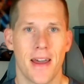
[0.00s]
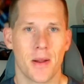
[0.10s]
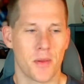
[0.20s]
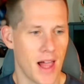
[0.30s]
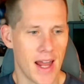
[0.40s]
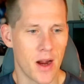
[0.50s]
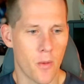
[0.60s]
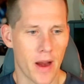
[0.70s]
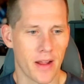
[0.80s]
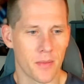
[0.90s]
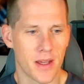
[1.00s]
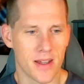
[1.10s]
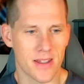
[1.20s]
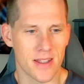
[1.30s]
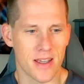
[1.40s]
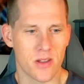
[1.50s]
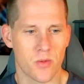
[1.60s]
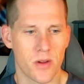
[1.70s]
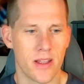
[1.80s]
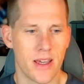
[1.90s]
And I'm glad I waited because
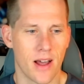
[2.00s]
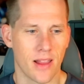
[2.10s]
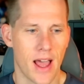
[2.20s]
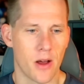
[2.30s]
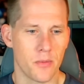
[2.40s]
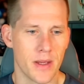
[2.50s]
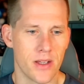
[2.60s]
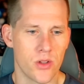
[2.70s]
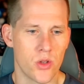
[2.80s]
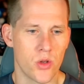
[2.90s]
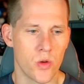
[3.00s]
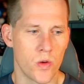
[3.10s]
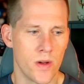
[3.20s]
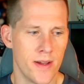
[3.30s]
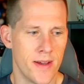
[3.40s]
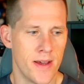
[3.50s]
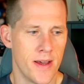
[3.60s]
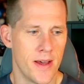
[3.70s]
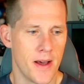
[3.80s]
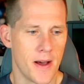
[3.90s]
it's really allowed me to
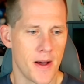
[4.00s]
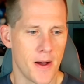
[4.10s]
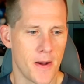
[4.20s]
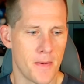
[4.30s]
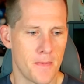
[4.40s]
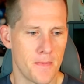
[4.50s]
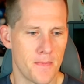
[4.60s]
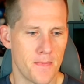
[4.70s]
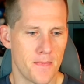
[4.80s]
kind